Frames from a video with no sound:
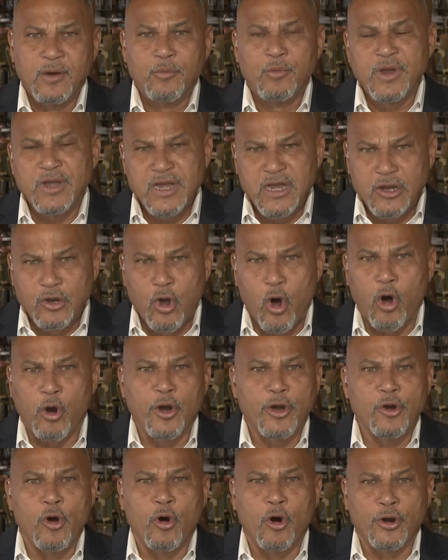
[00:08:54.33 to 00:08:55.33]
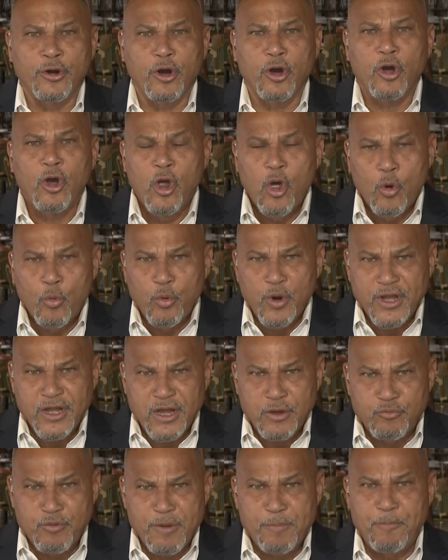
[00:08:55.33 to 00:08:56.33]
We need law and order. We
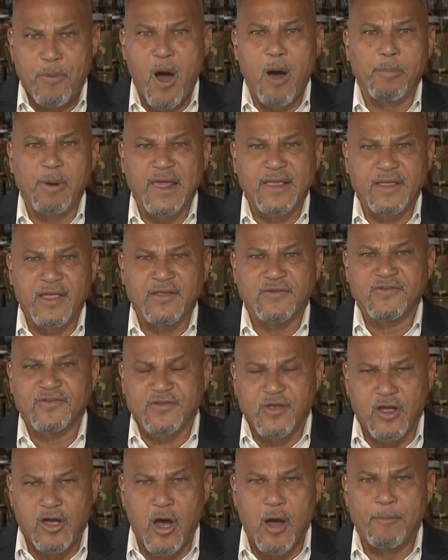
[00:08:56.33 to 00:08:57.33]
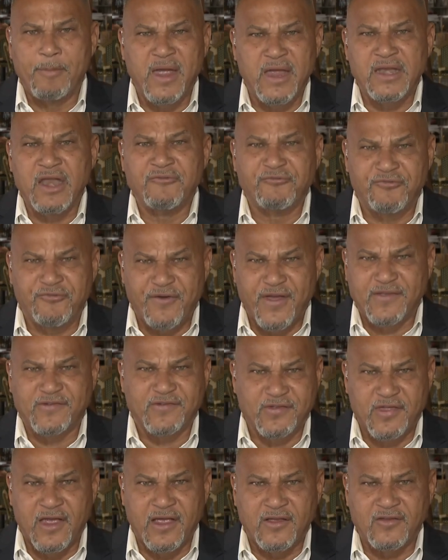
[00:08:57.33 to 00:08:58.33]
need Republicans to come in and
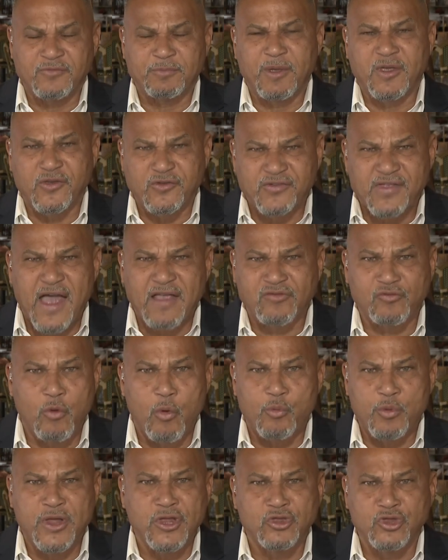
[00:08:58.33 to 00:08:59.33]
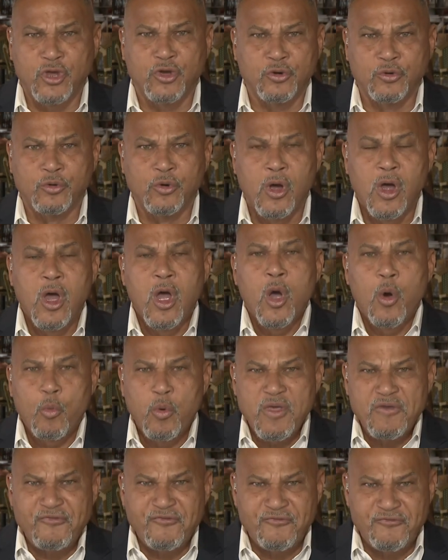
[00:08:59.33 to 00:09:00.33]
fix things, because that's what we do.
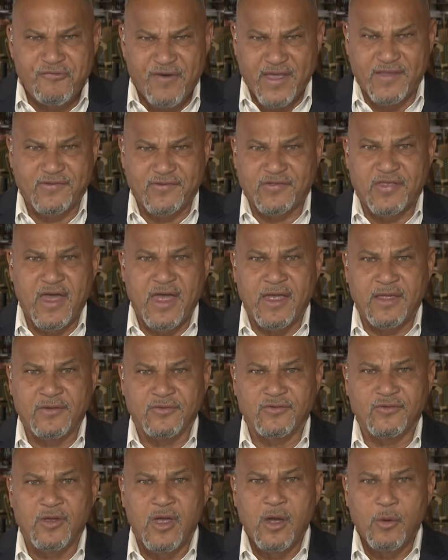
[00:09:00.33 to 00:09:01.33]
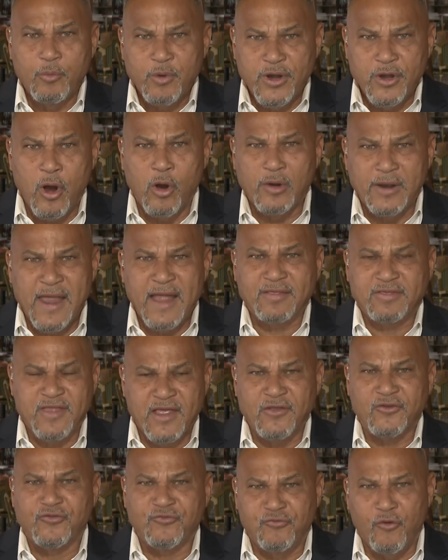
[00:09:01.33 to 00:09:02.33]
We fix things. We don't let
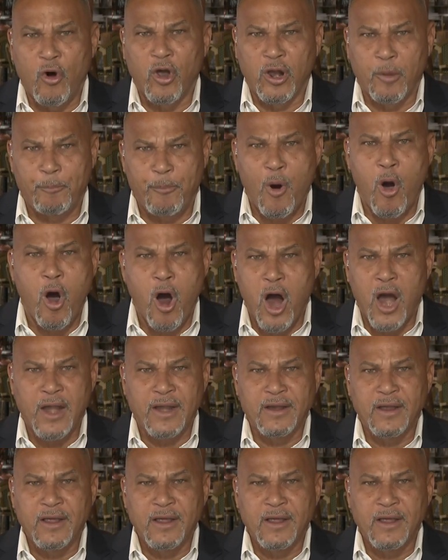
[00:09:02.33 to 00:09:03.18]
things fall apart.